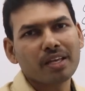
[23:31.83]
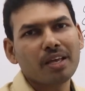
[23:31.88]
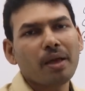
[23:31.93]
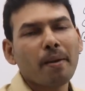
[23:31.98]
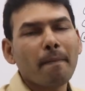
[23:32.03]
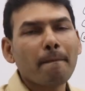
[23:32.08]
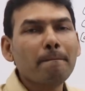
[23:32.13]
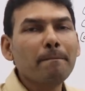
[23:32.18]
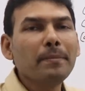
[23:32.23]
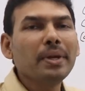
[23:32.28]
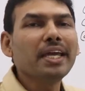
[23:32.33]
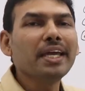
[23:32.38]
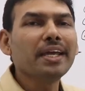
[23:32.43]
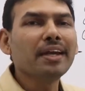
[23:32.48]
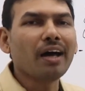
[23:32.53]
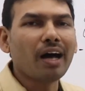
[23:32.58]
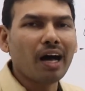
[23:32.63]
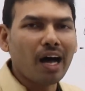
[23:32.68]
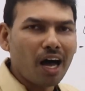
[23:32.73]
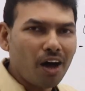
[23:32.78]
Mean
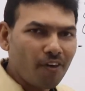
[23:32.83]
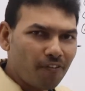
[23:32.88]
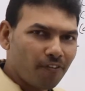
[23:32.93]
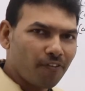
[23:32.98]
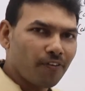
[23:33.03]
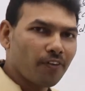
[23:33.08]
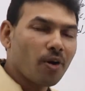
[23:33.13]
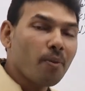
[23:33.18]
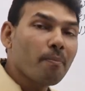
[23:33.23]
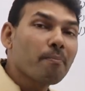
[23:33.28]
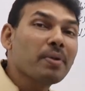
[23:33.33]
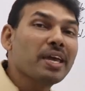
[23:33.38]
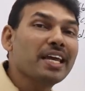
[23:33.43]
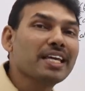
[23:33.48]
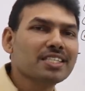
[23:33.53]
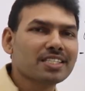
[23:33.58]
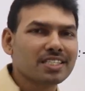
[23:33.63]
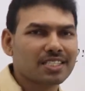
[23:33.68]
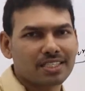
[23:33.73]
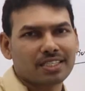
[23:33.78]
of
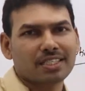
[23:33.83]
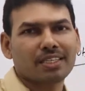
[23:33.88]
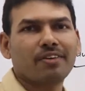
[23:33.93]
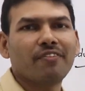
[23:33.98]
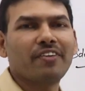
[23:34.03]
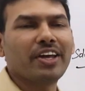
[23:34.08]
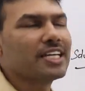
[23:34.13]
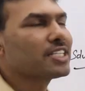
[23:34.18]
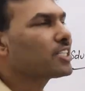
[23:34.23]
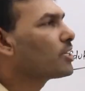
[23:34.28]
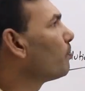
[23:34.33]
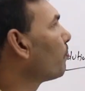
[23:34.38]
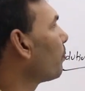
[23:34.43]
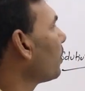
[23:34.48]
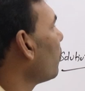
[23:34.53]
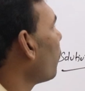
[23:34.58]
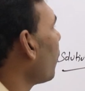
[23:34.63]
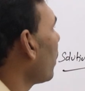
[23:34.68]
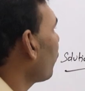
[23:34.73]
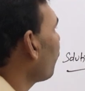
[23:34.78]
means. Very simply
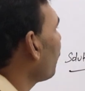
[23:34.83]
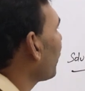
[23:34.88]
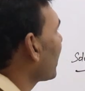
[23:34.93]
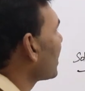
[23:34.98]
what we can